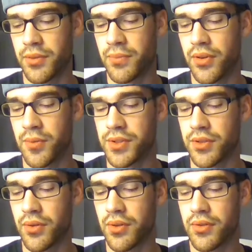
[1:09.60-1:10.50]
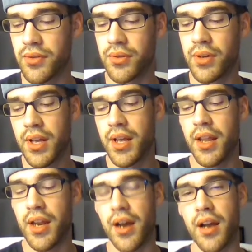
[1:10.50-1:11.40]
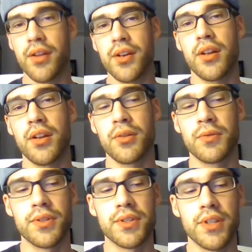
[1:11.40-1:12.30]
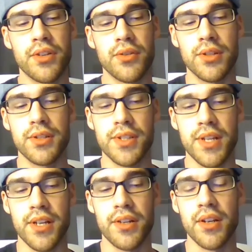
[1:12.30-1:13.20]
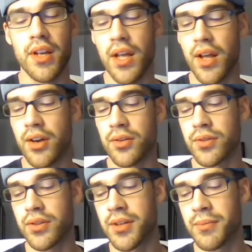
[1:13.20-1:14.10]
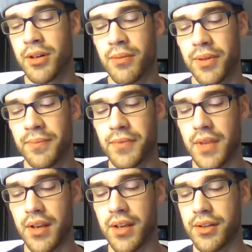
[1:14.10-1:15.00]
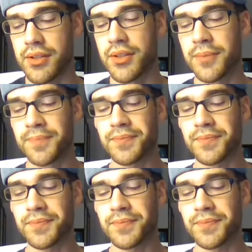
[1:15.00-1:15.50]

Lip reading: to a poem is going through and highlighting any words that I don't understand, and I'll look them up and